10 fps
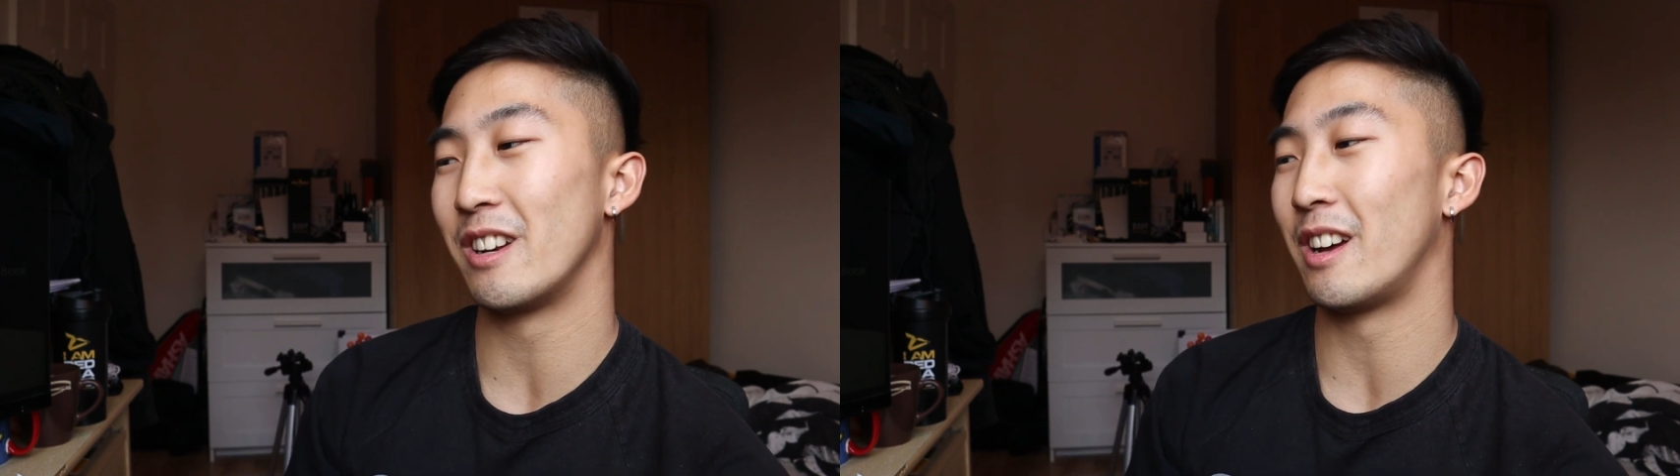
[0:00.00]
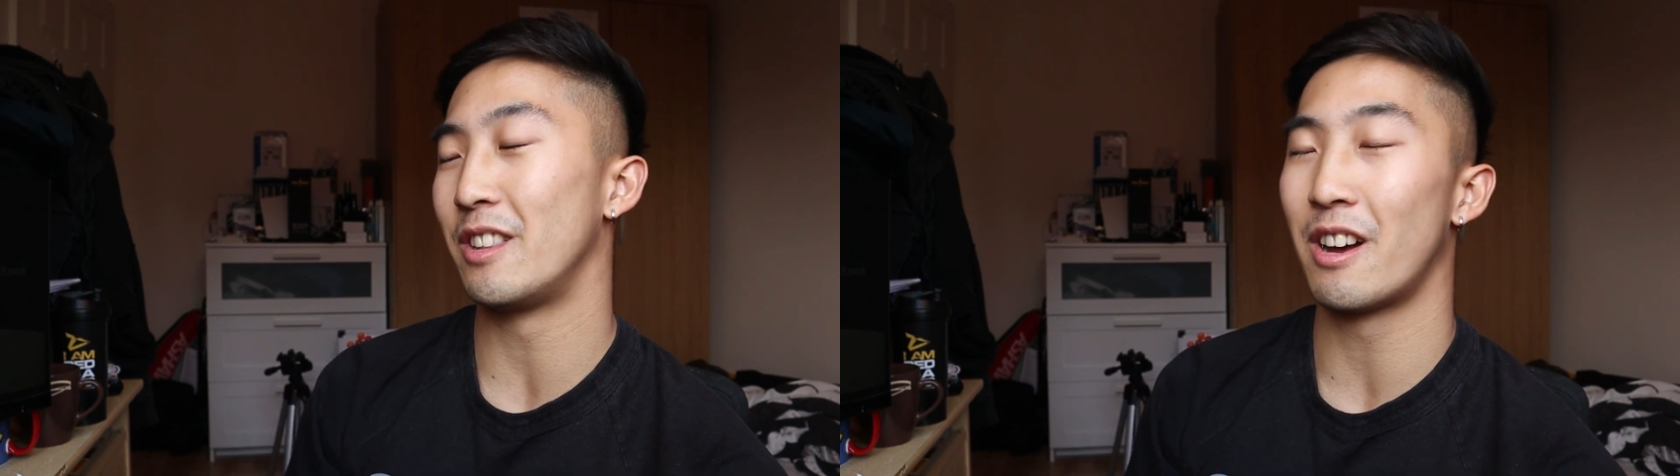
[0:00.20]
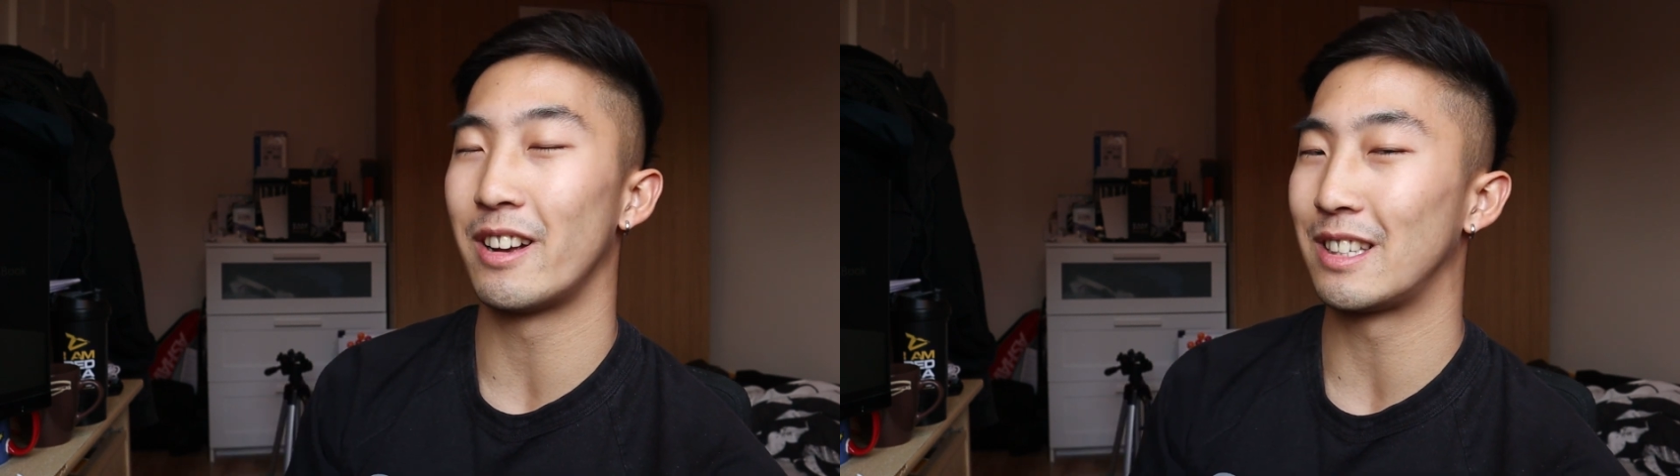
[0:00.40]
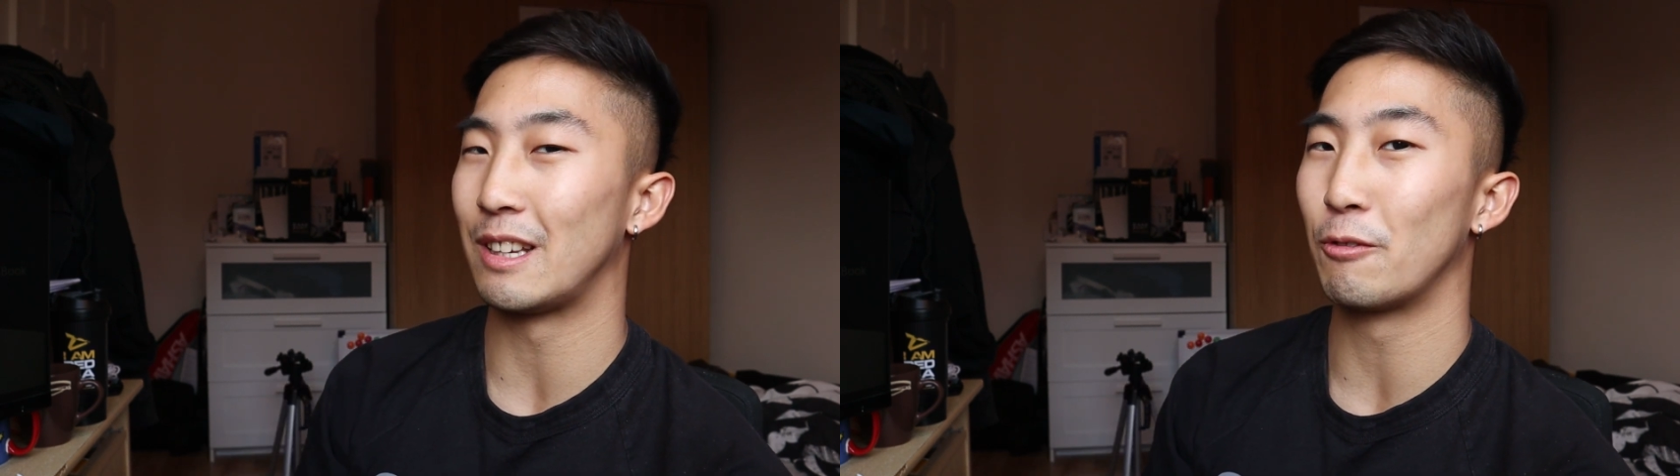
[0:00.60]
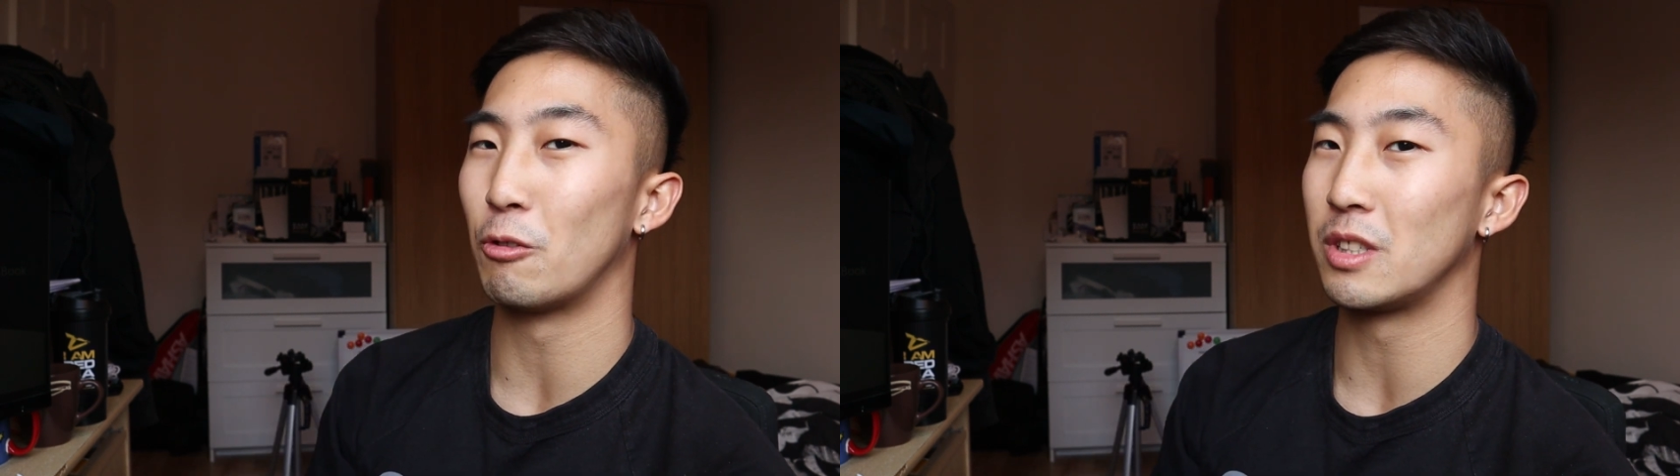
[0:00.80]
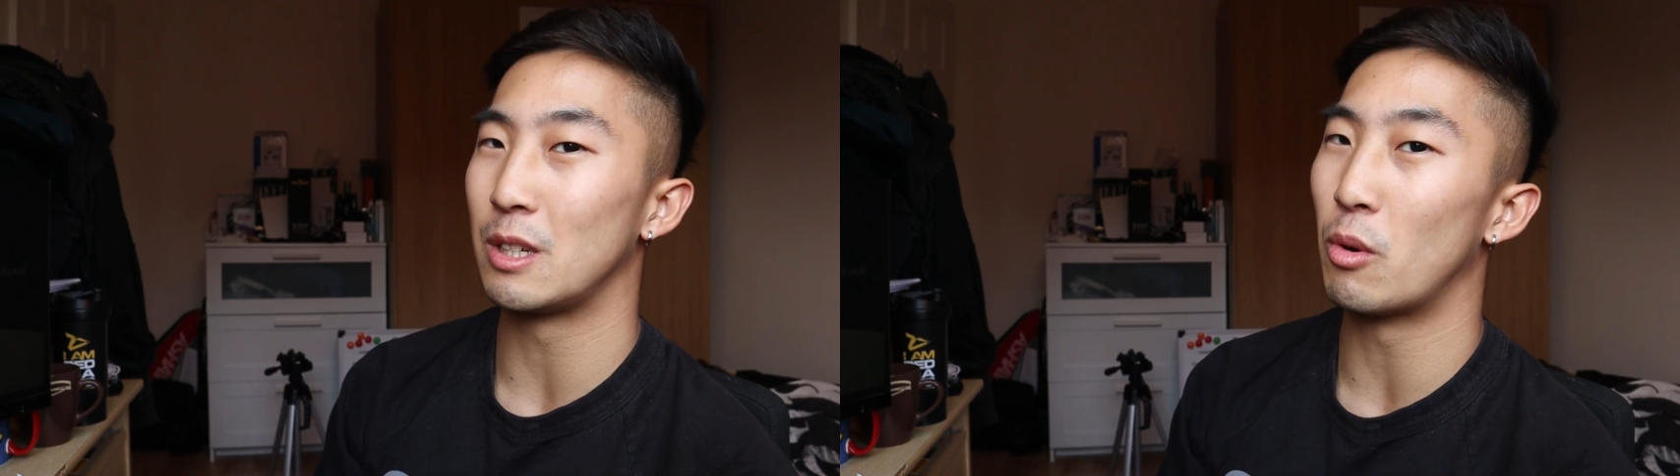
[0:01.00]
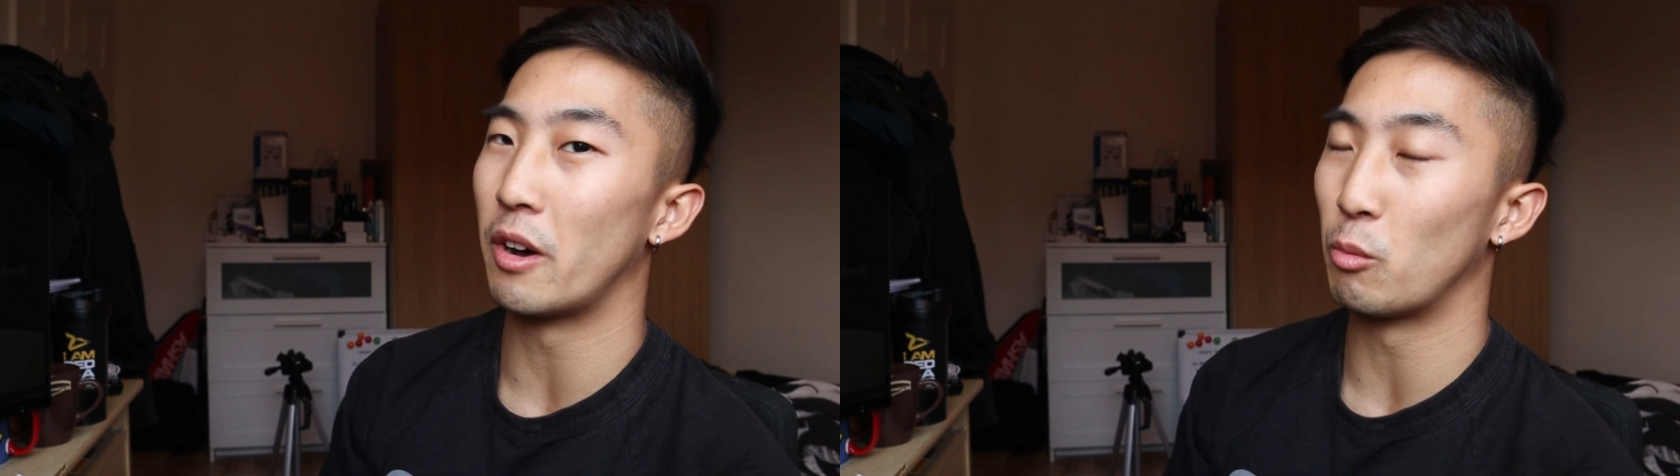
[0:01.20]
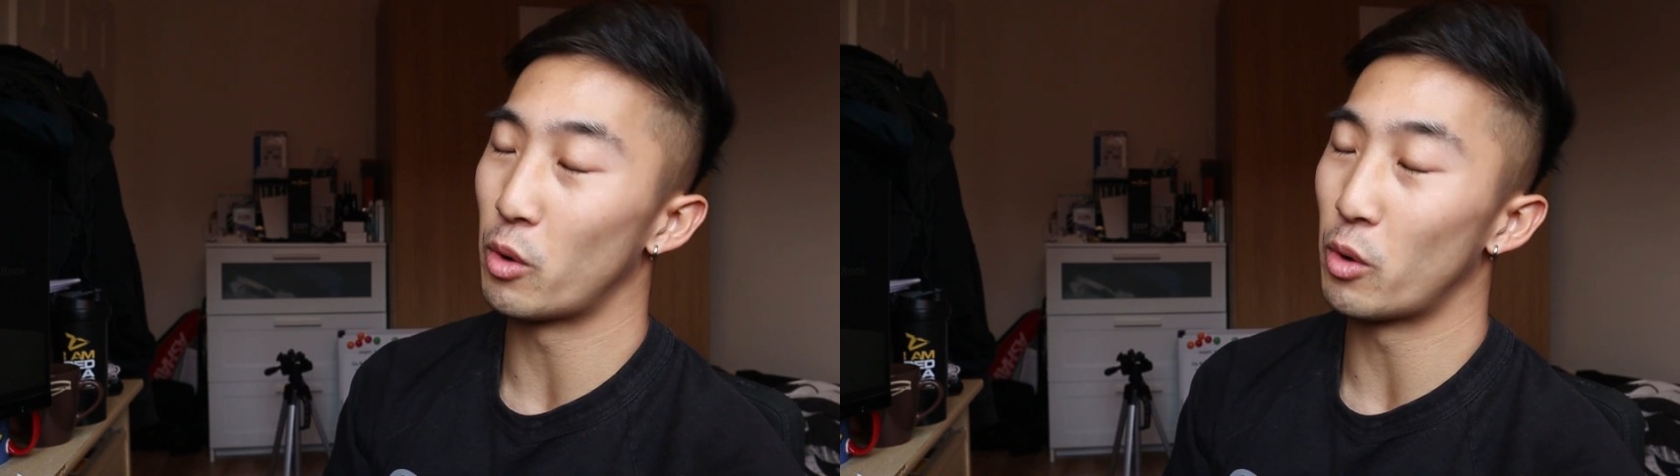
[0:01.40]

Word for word: like 1941,